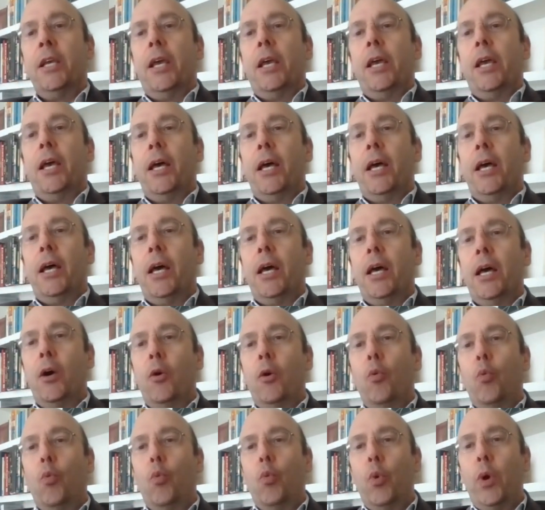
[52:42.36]

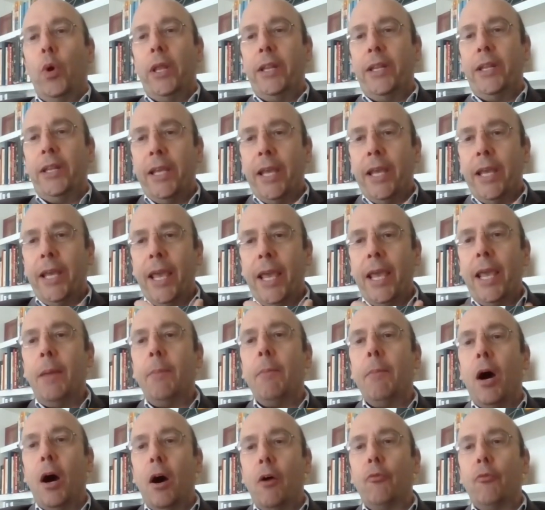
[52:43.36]
with the
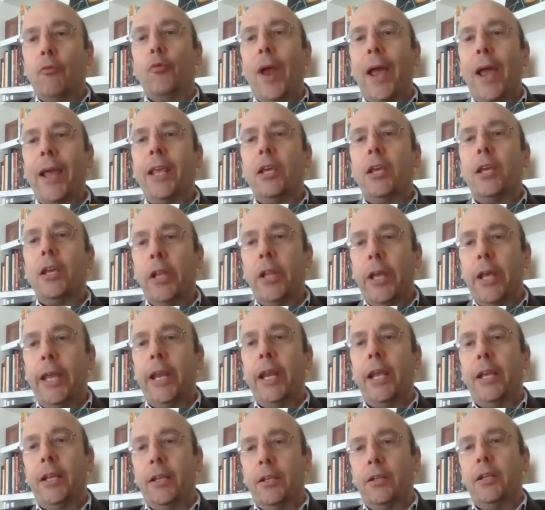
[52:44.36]
aim of
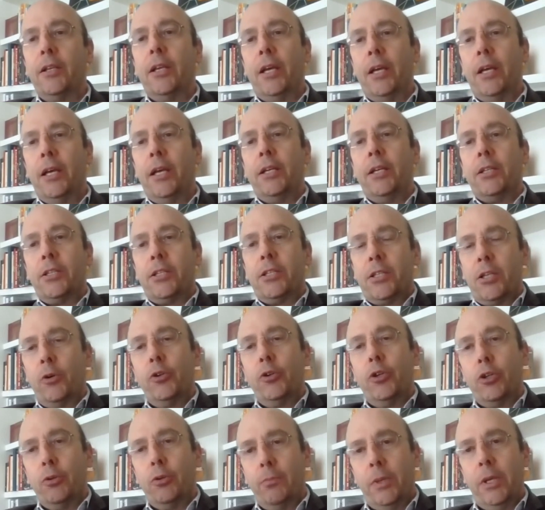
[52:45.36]
regulating
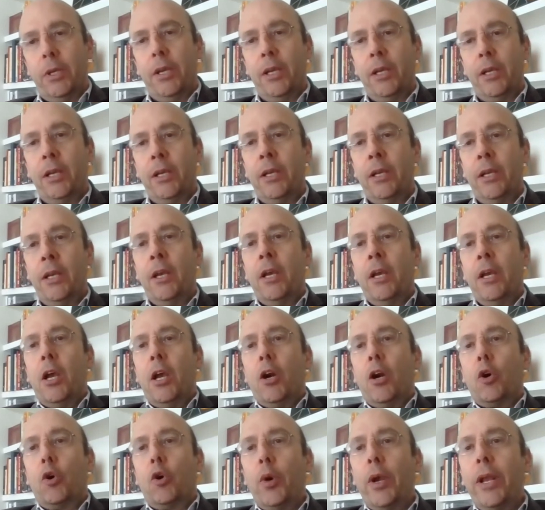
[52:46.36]
social media.
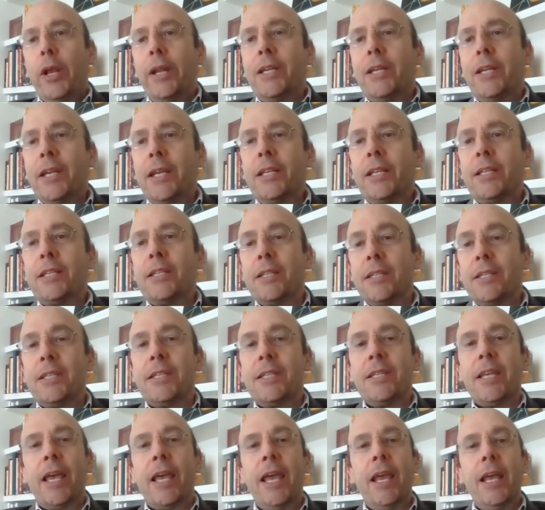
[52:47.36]
Critics
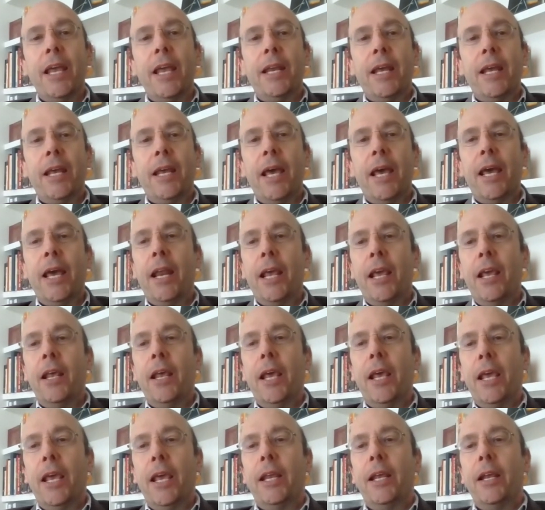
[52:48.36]
say that
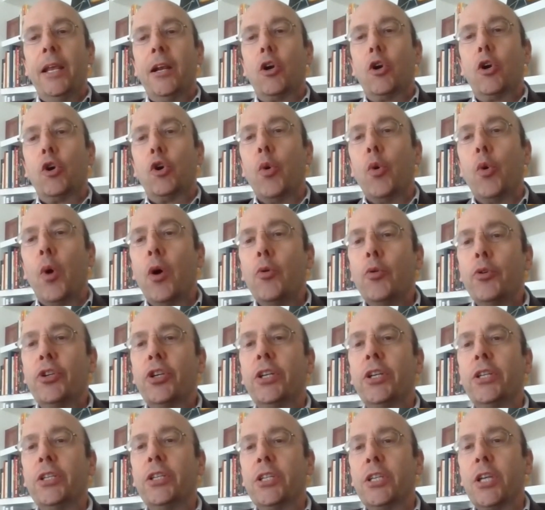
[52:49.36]
it
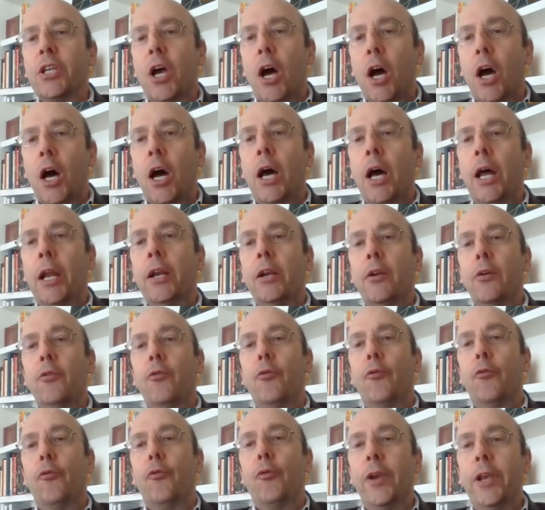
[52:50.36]
encroaches on
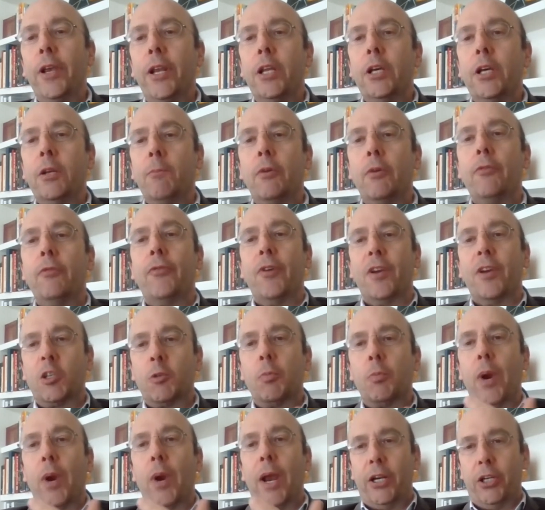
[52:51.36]
freedom of
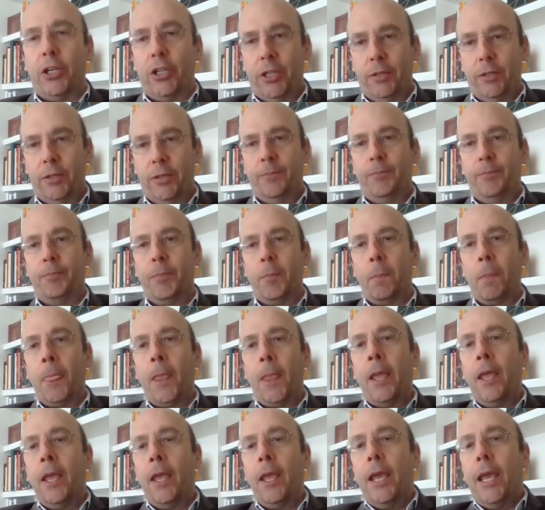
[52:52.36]
expression.
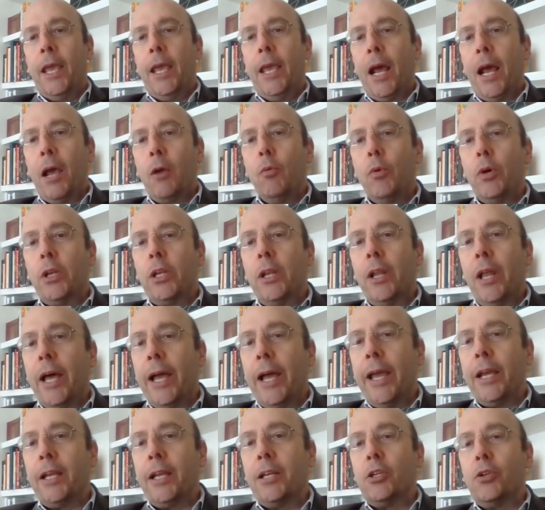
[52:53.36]
And I would
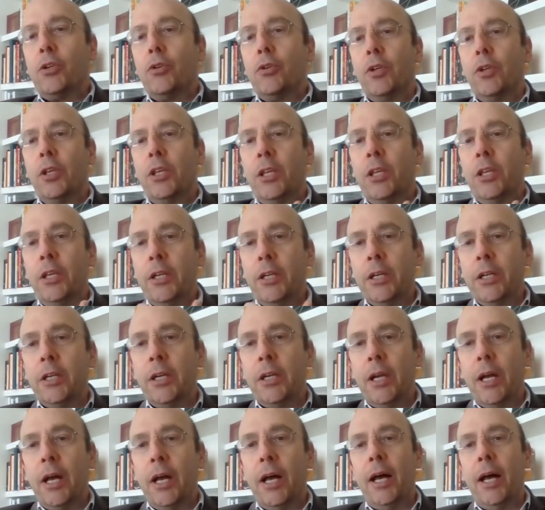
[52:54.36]
like to hear